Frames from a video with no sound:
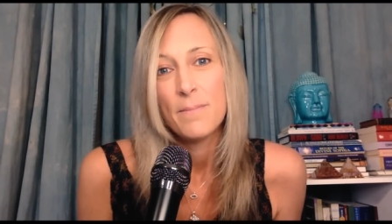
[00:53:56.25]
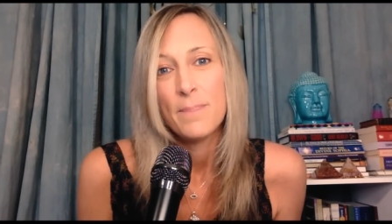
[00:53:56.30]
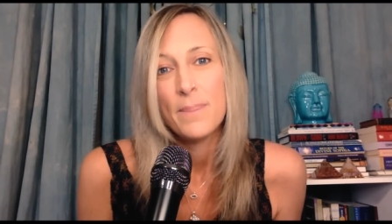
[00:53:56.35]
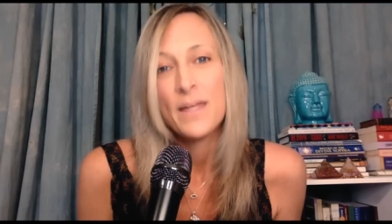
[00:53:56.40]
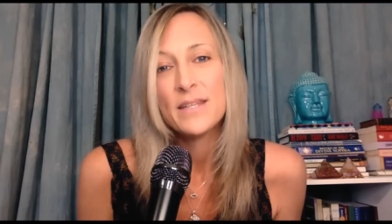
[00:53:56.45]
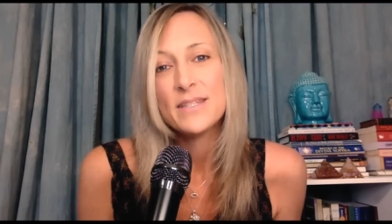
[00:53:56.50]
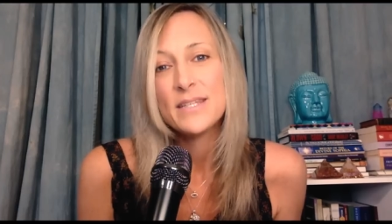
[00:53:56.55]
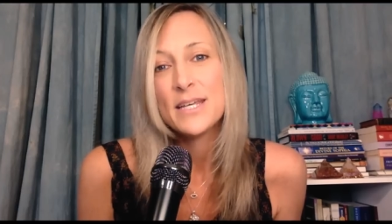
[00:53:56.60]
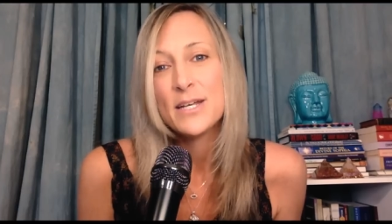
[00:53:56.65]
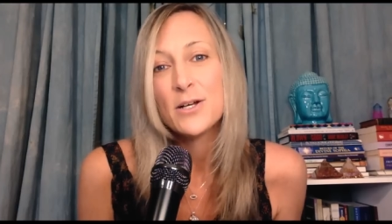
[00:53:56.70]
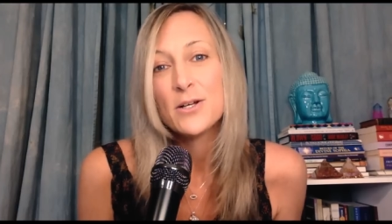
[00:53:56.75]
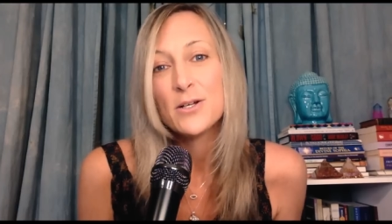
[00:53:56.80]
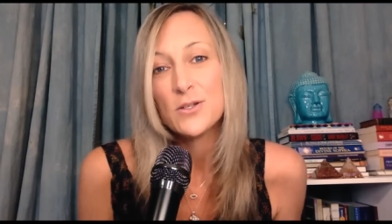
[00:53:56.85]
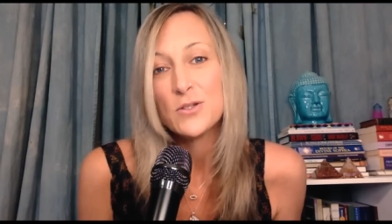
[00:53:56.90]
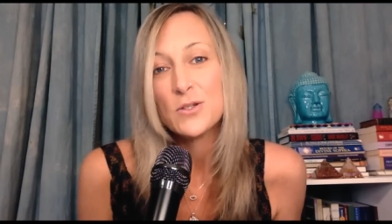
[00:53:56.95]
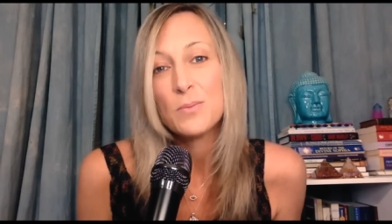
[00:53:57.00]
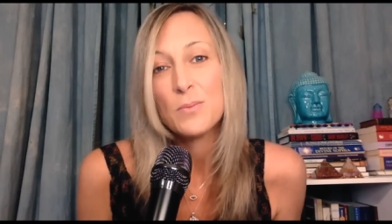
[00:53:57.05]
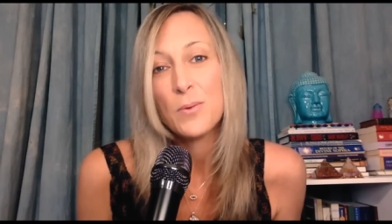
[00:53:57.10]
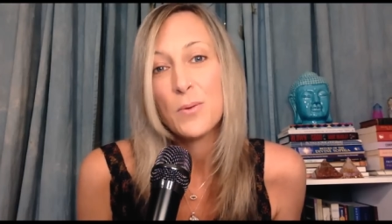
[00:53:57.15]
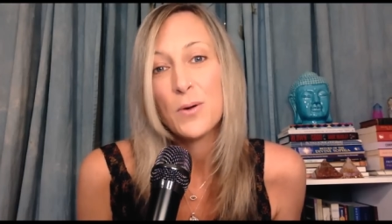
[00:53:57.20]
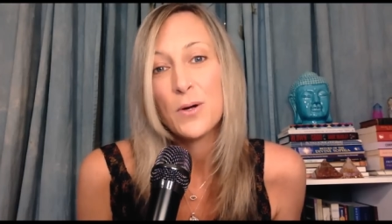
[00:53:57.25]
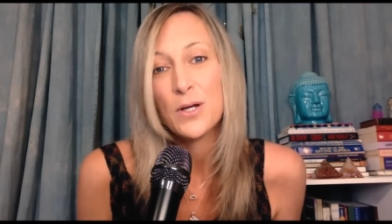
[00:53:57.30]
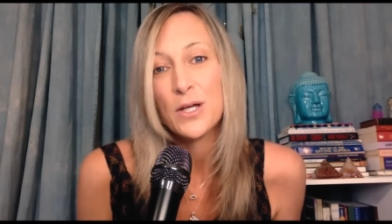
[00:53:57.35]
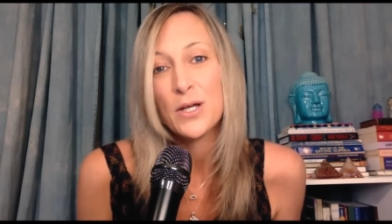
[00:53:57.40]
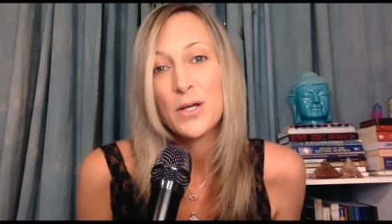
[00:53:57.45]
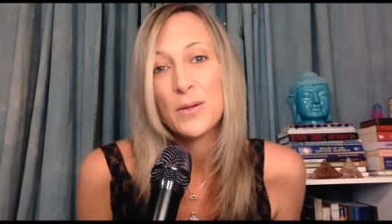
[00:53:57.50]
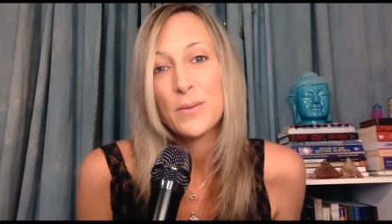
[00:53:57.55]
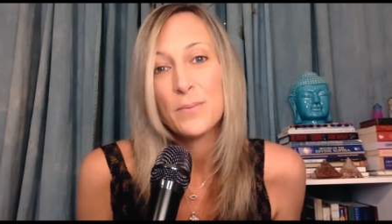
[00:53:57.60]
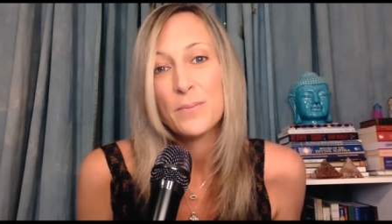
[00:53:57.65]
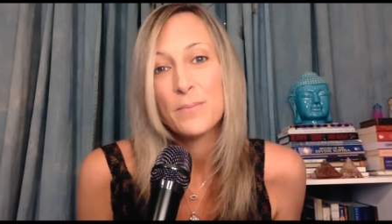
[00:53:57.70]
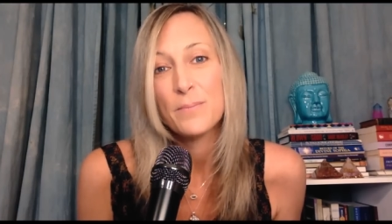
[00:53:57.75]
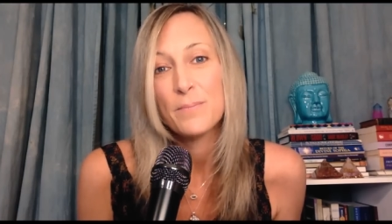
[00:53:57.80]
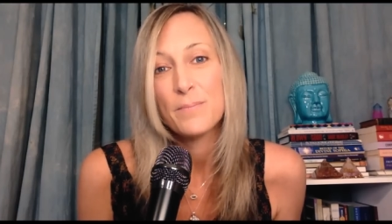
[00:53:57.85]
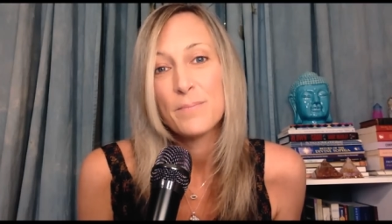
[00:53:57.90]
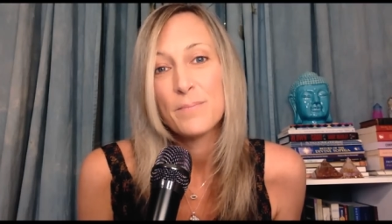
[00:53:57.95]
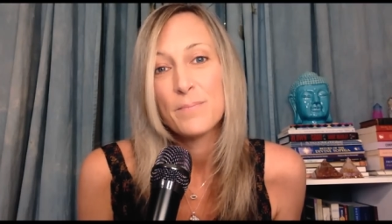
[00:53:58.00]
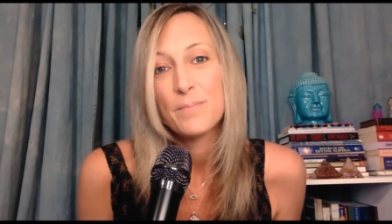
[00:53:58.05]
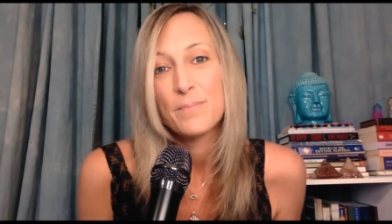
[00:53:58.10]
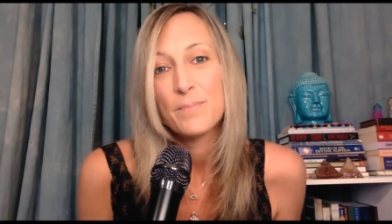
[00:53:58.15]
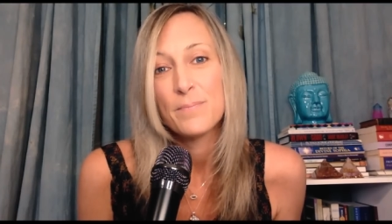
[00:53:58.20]
that's here to support you.
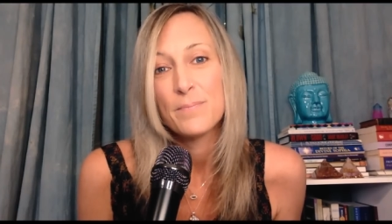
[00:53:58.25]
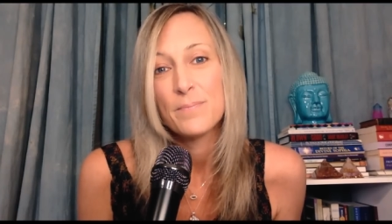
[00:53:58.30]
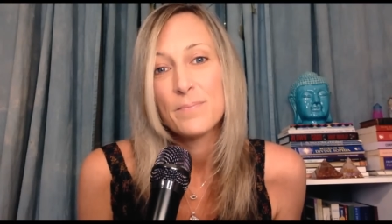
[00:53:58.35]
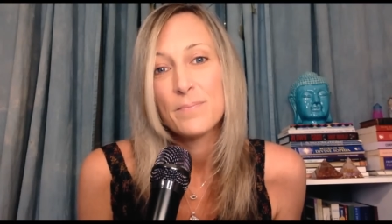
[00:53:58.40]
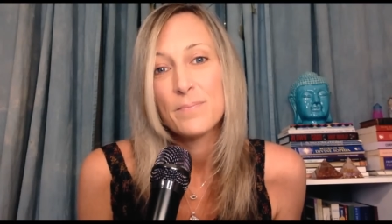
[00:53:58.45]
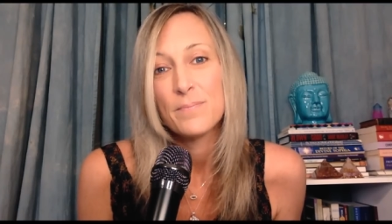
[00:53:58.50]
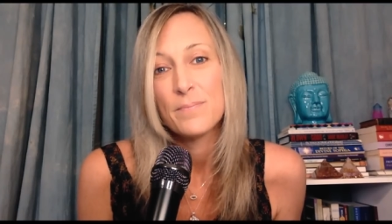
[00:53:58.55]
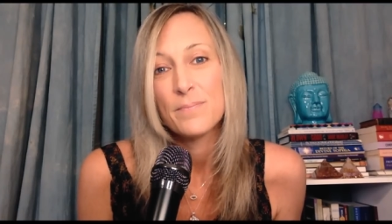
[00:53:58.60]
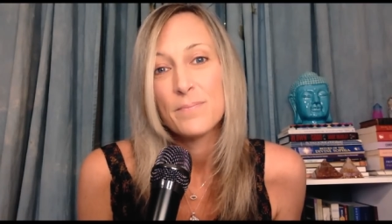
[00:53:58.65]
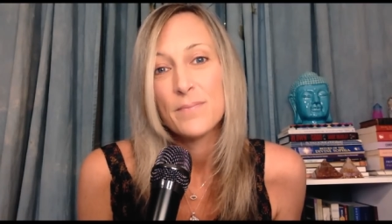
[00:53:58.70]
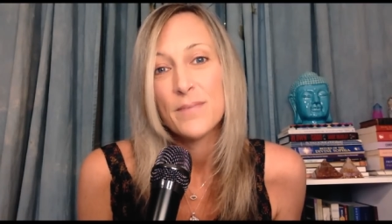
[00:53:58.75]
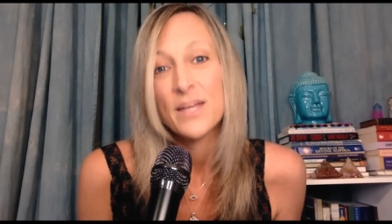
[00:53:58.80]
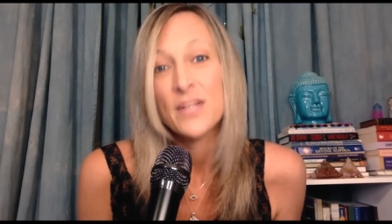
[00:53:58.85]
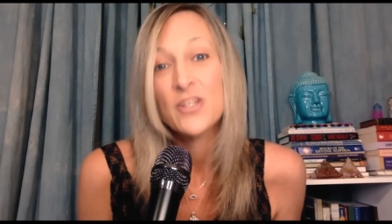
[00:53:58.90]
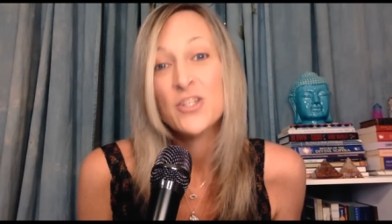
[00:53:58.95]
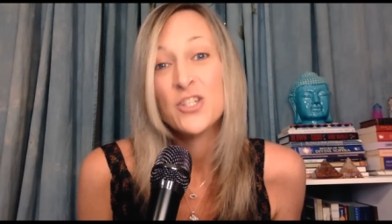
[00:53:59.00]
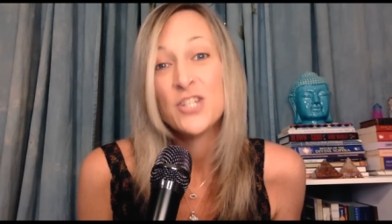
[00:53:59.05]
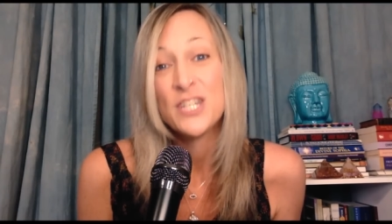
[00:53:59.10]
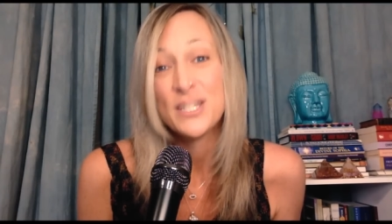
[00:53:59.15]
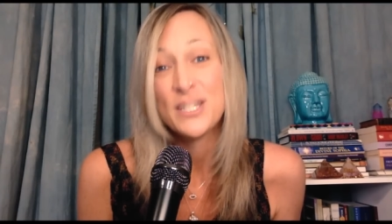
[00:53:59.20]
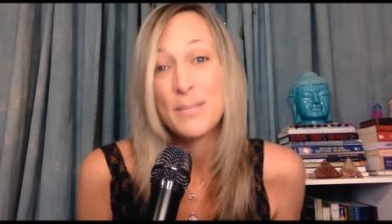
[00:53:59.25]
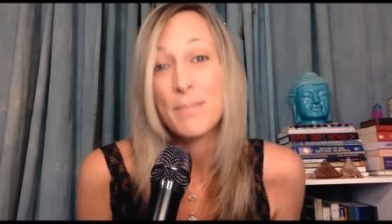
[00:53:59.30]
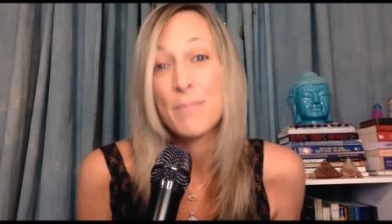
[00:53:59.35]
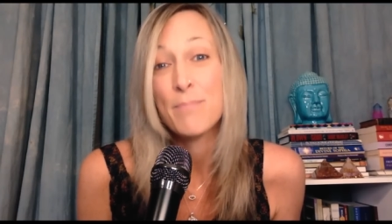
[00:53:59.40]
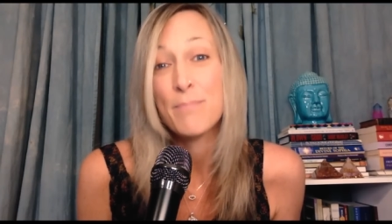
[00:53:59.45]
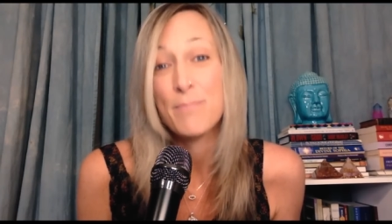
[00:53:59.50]
And she's a